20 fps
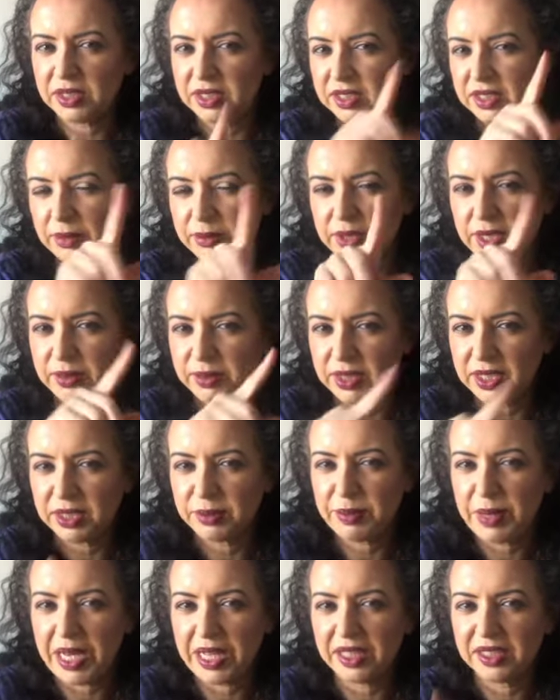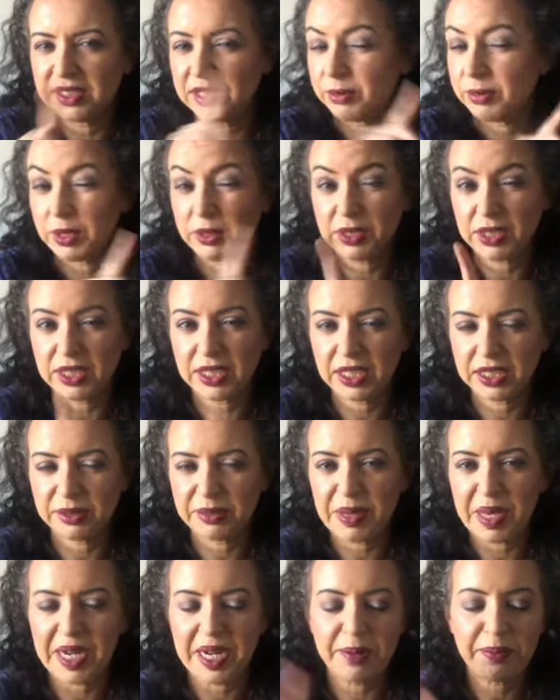Sometimes it matters, sometimes it
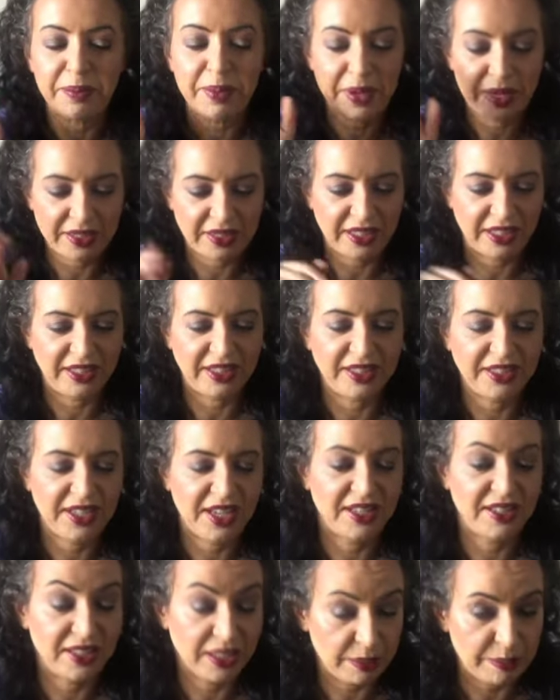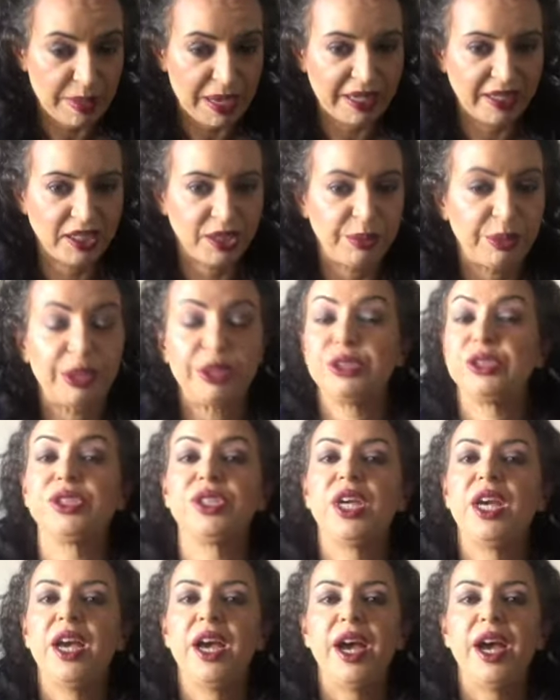doesn't matter, but in this case it matters because